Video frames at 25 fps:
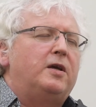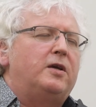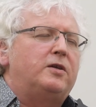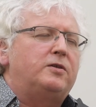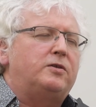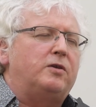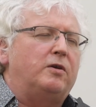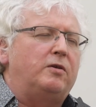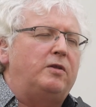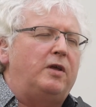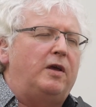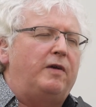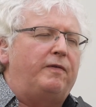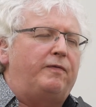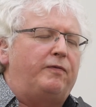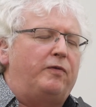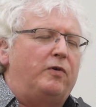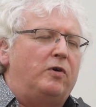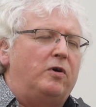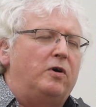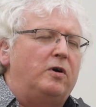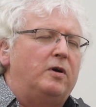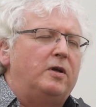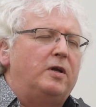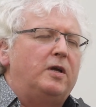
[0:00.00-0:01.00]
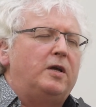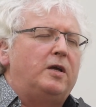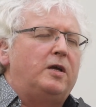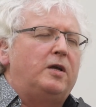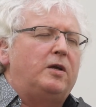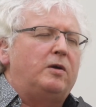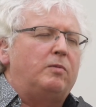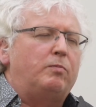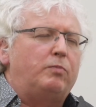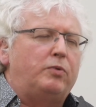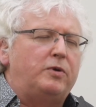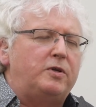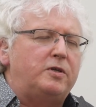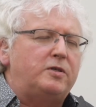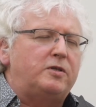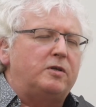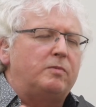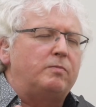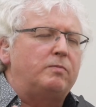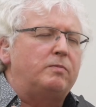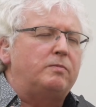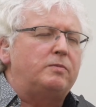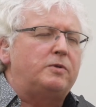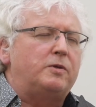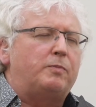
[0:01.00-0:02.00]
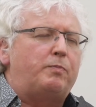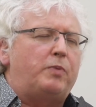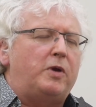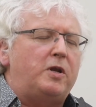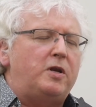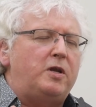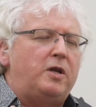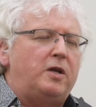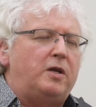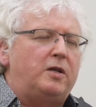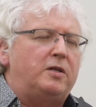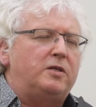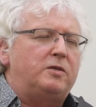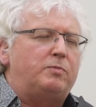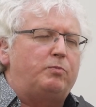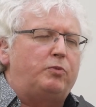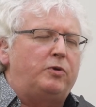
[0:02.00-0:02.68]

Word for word: So therefore, Buddhism's opinions,